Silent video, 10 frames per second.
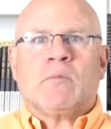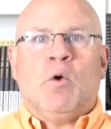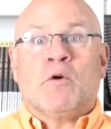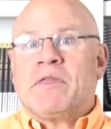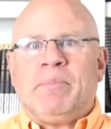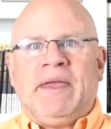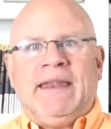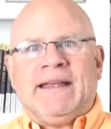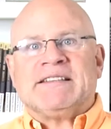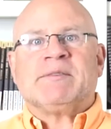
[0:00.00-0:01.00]

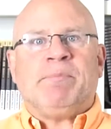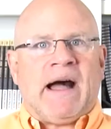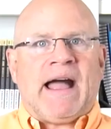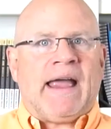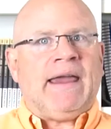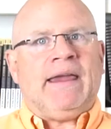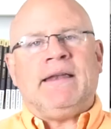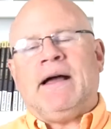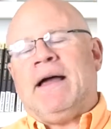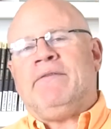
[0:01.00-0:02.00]
orthopedic
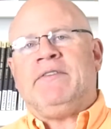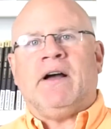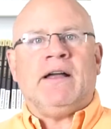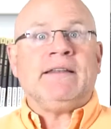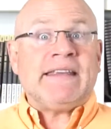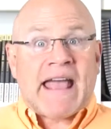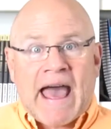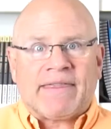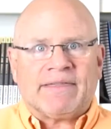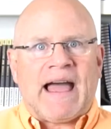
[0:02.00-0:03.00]
spine, I've done
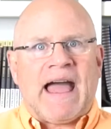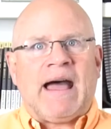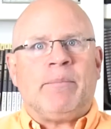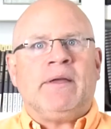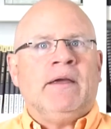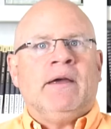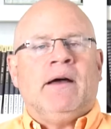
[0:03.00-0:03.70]
cath lab,